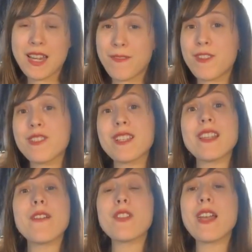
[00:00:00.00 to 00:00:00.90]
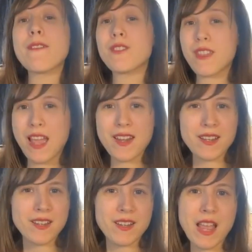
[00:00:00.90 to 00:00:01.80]
And if there's a level after
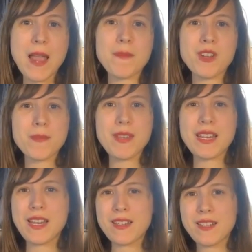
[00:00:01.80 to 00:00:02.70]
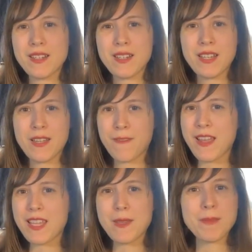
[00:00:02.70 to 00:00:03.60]
that, I'm going to meet it.
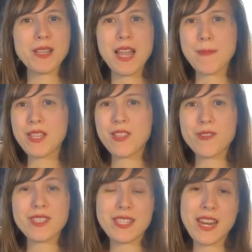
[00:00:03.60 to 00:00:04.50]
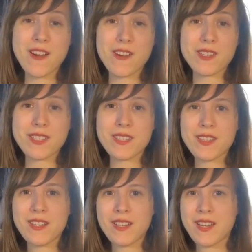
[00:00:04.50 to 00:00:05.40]
If I keep climbing those
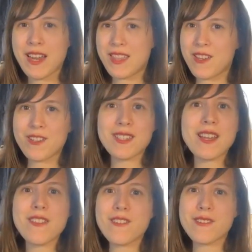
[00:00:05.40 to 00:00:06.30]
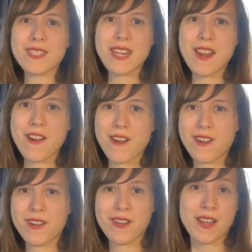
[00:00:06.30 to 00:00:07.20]
stairs and there's another
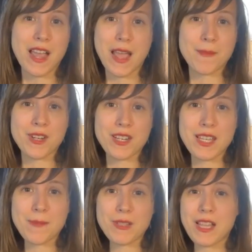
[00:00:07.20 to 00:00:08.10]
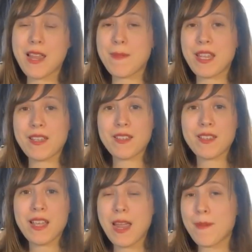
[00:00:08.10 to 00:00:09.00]
stair, I'm going to keep climbing.
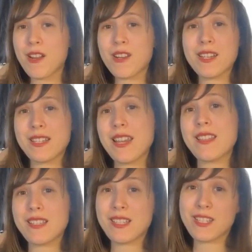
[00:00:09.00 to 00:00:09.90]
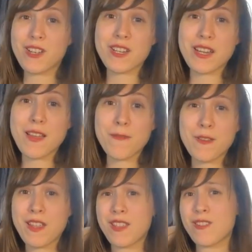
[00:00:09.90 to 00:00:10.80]
I'm not going to say this is good enough.
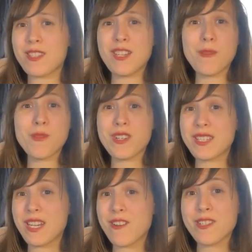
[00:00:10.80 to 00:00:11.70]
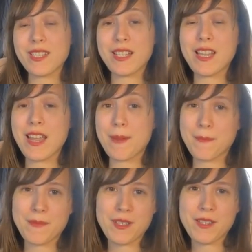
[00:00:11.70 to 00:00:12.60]
There's still more stairs to climb.
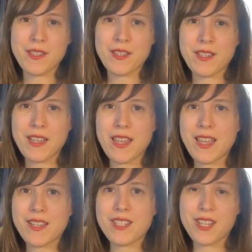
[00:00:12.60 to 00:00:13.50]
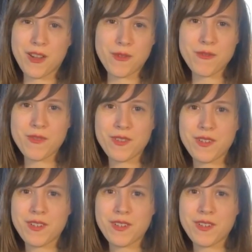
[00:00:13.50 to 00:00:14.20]
And so,